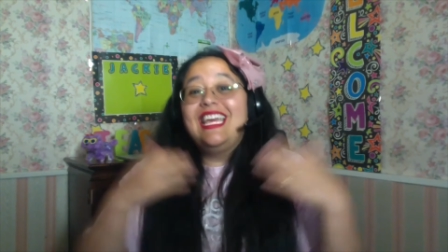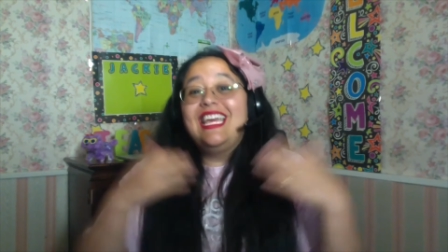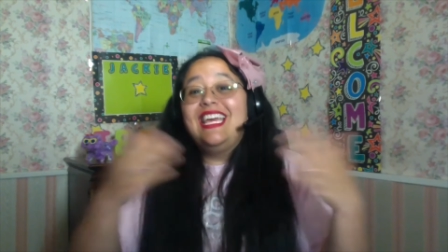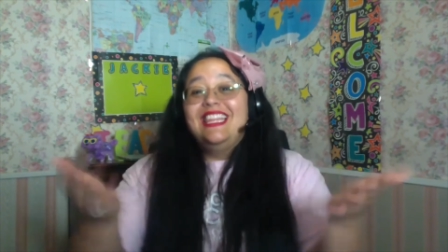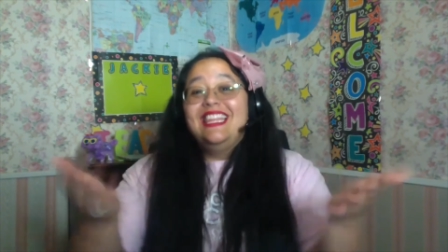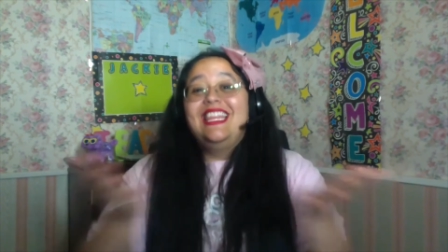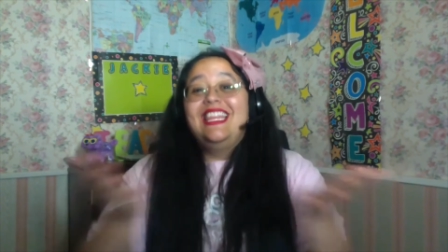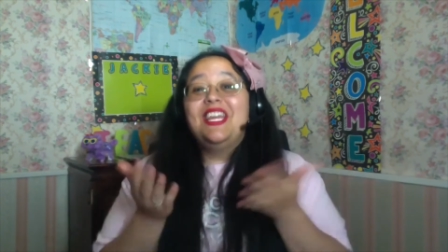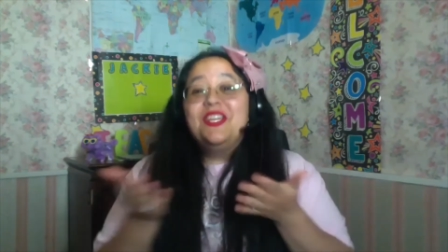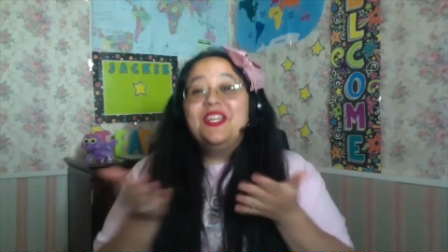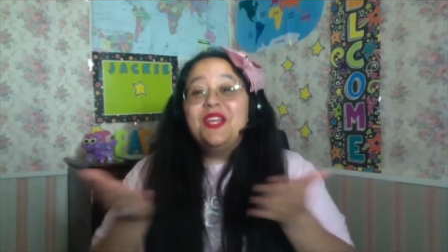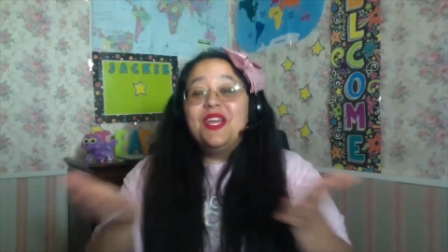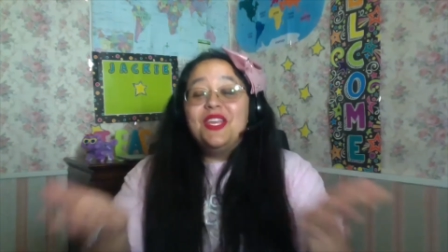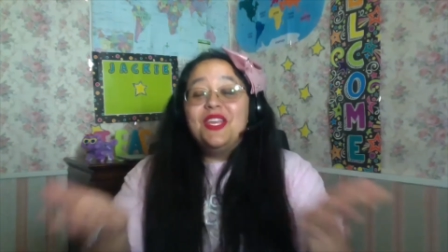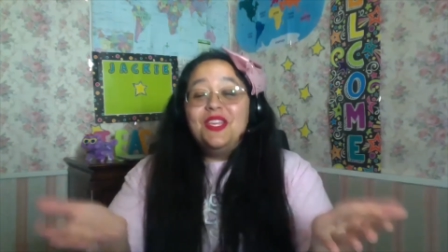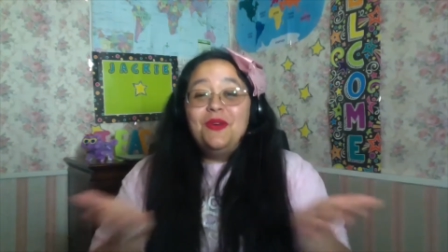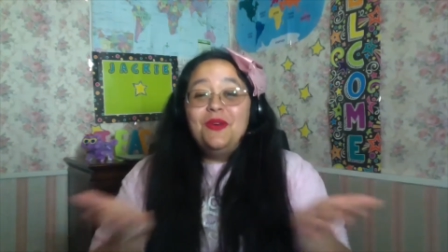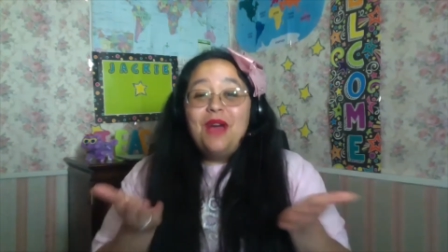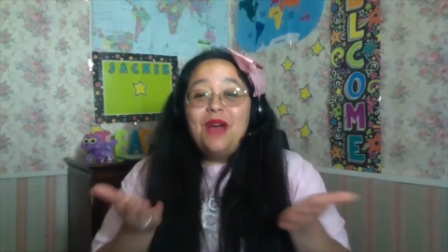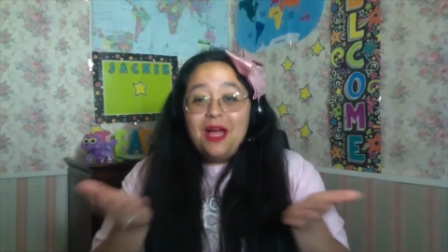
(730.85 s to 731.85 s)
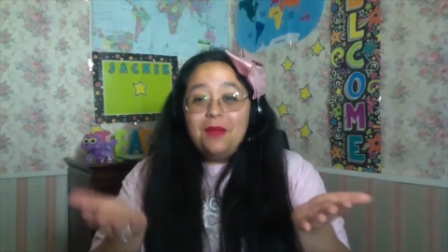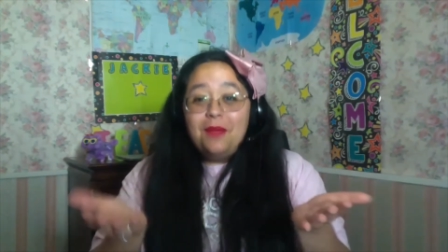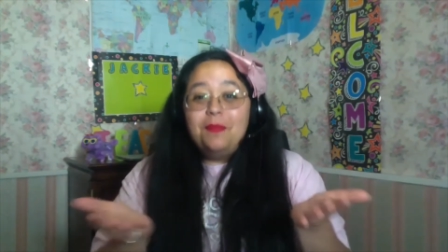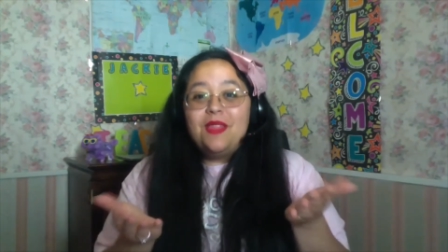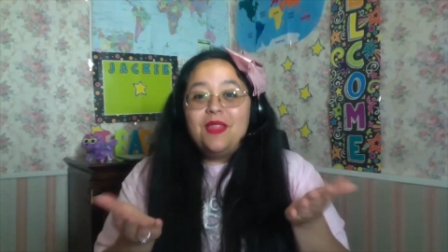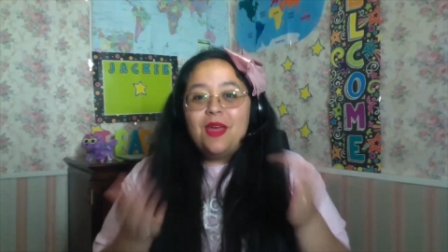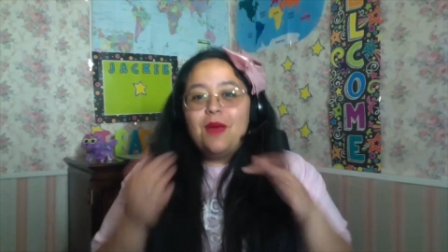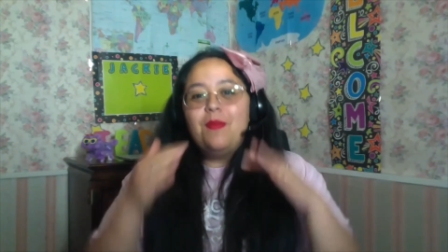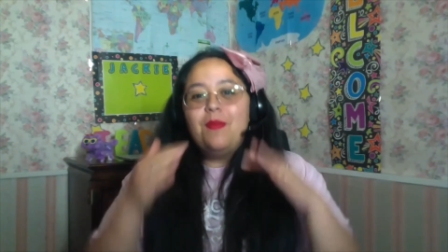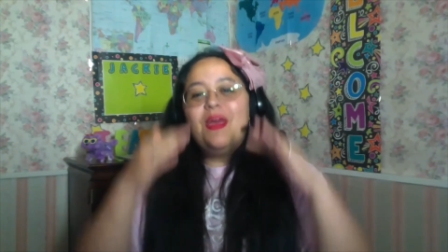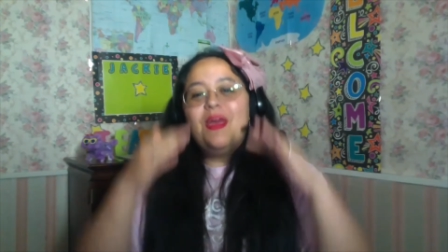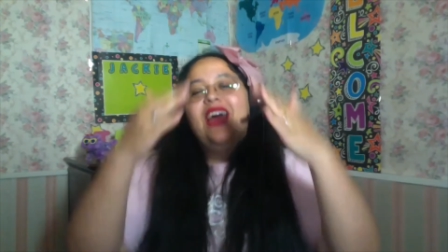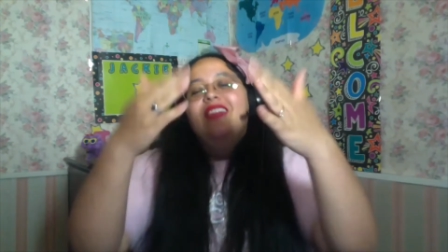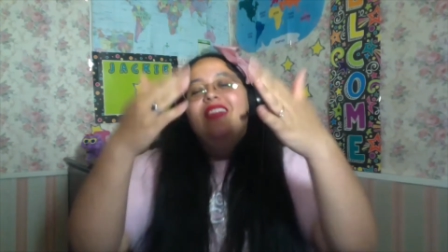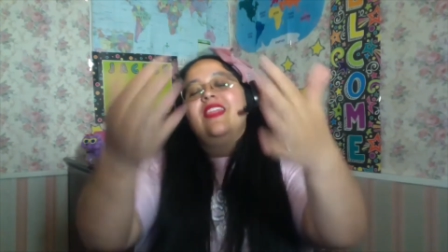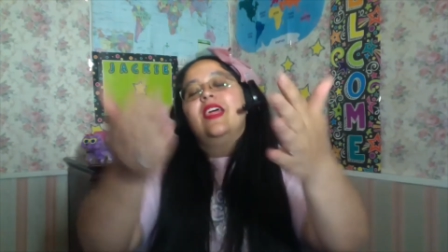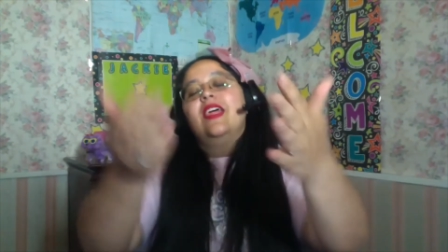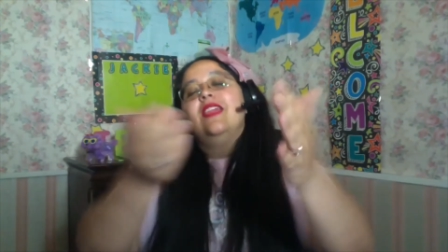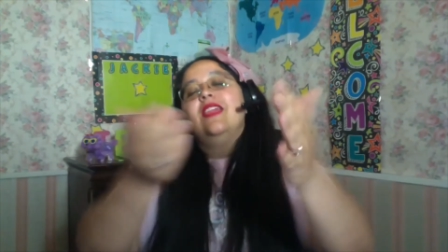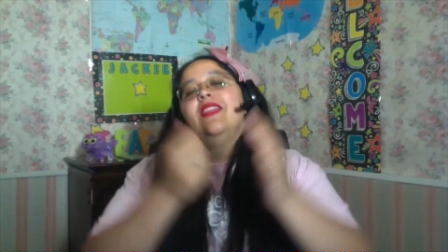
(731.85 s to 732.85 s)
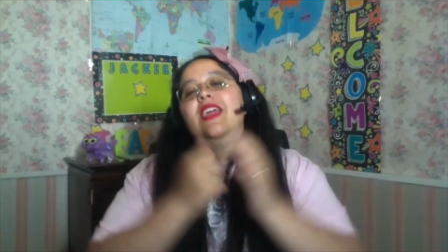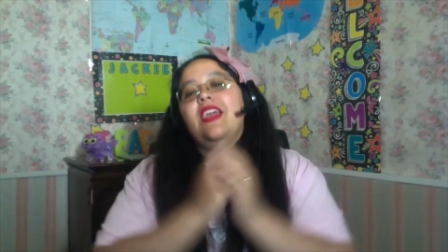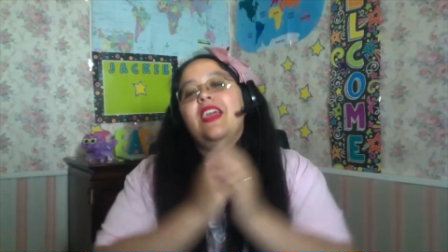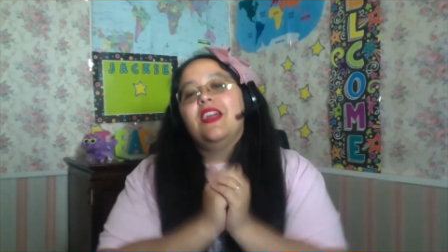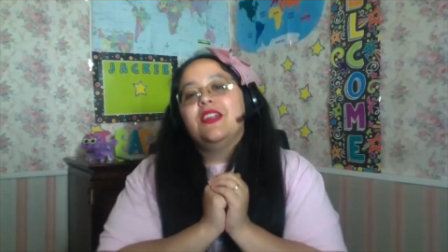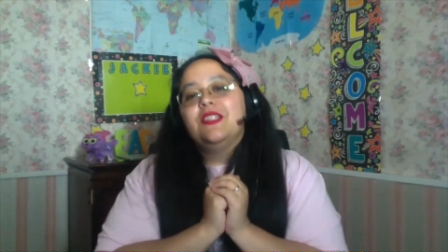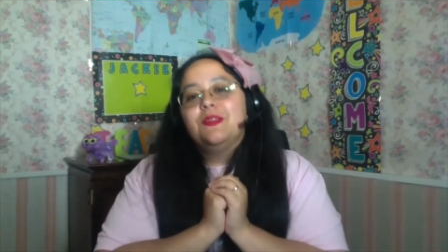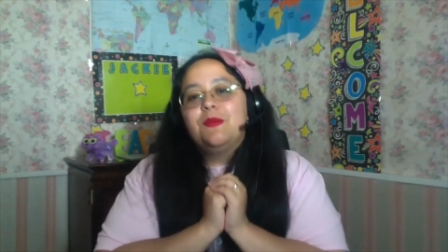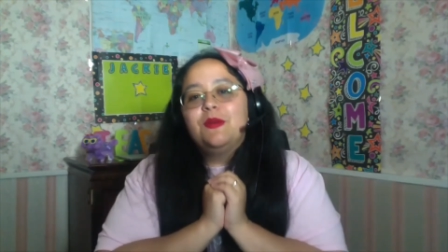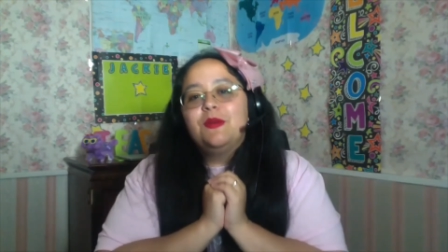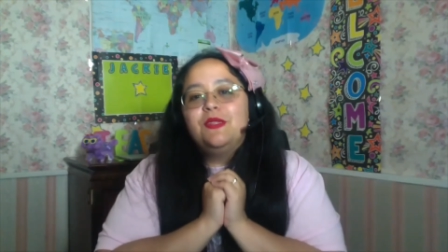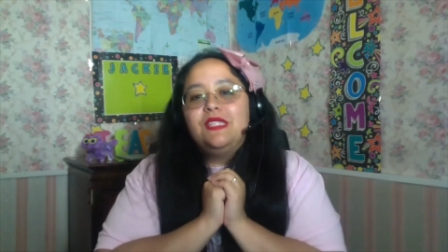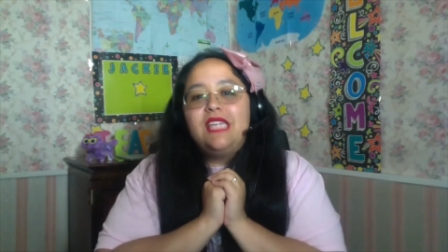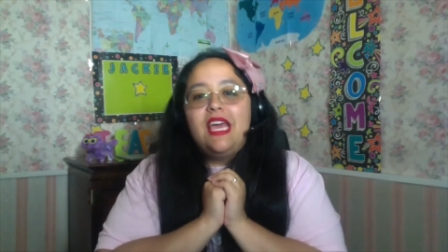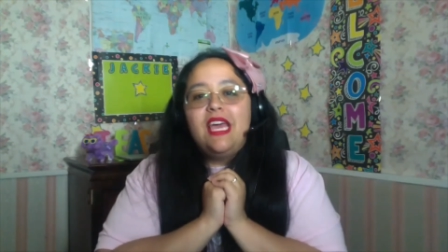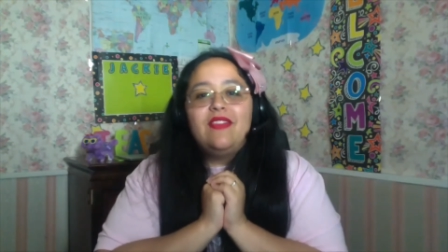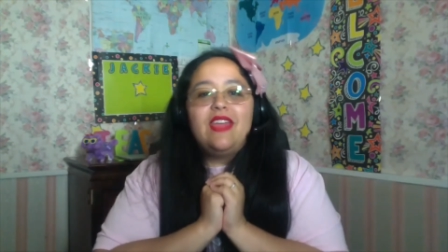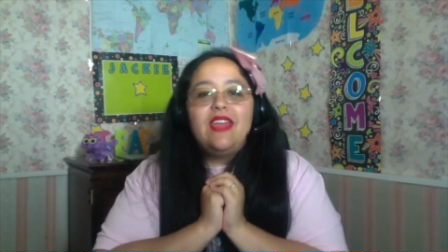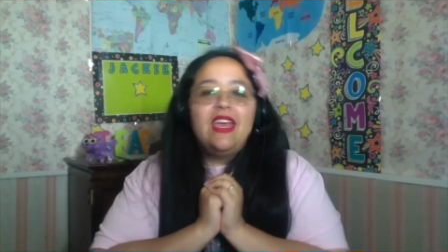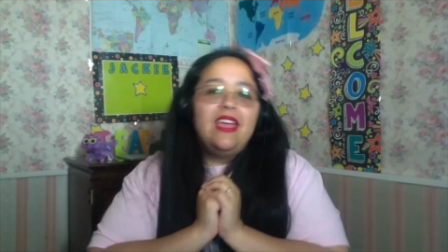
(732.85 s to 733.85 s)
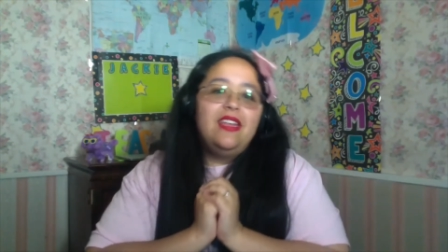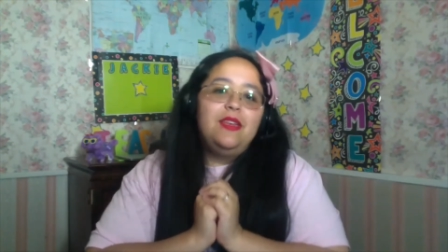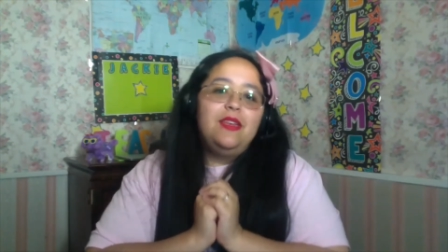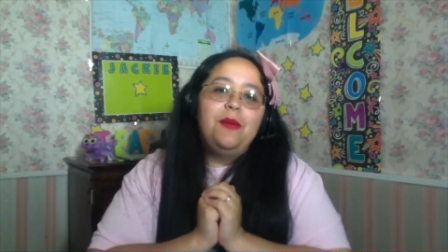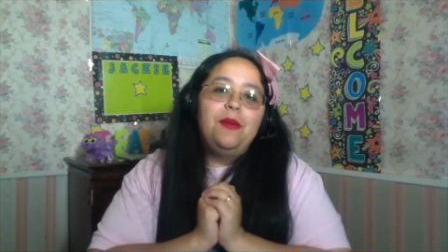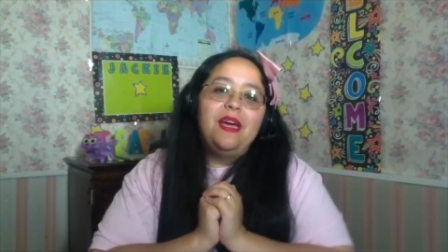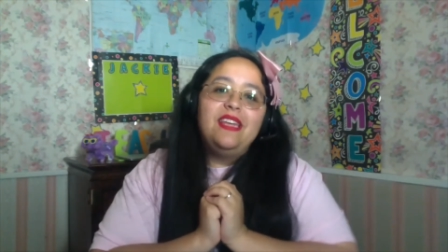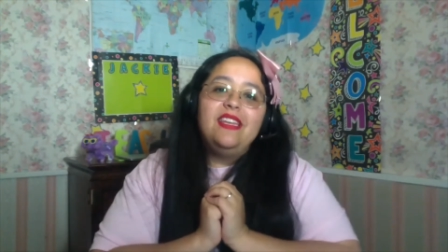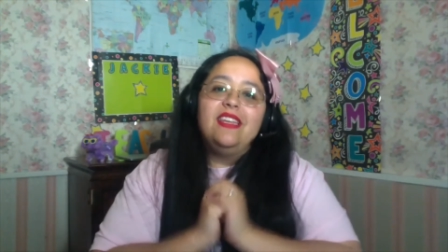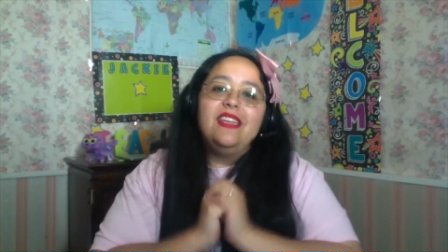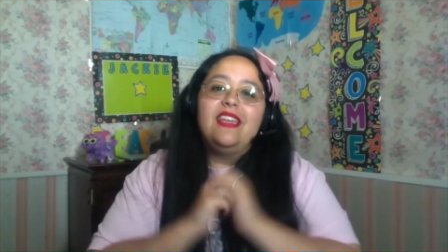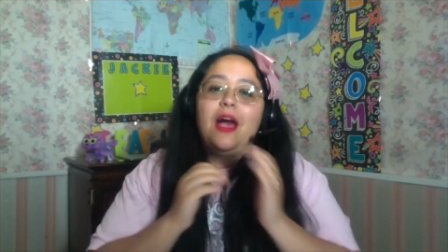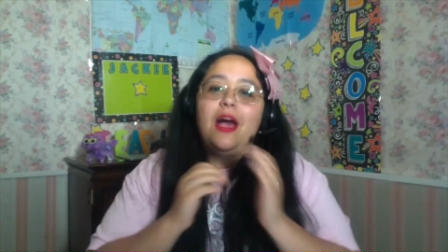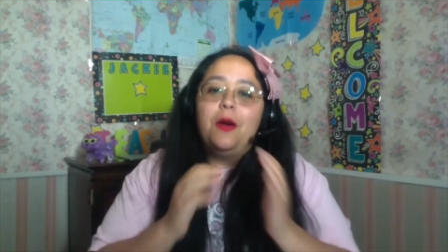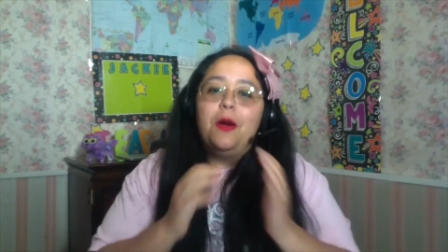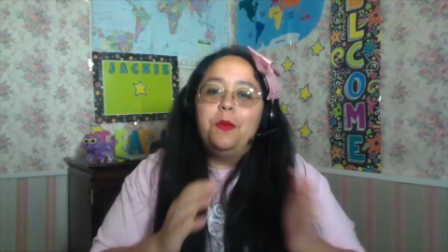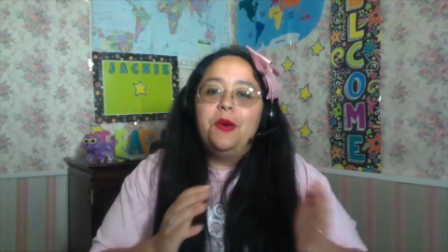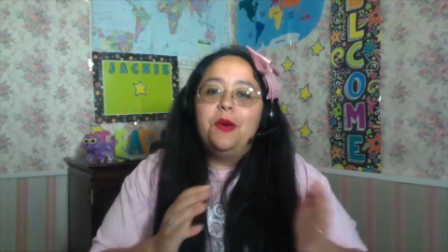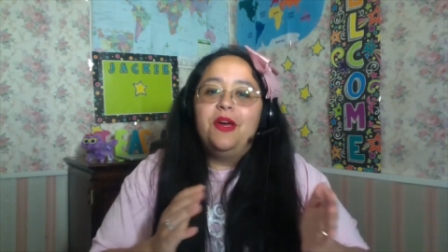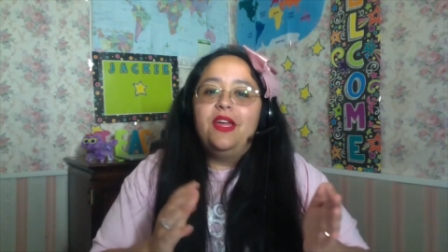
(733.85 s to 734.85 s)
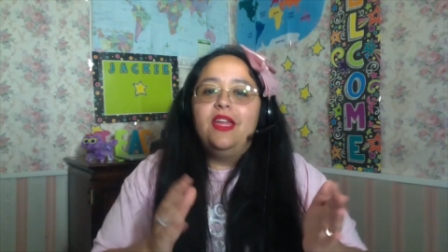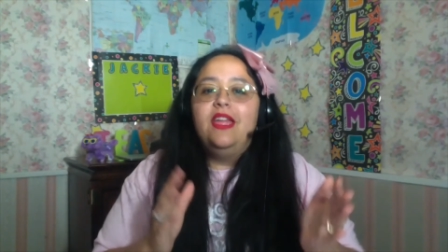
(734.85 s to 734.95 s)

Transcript: then you help them, and then they are supposed to have that independent output.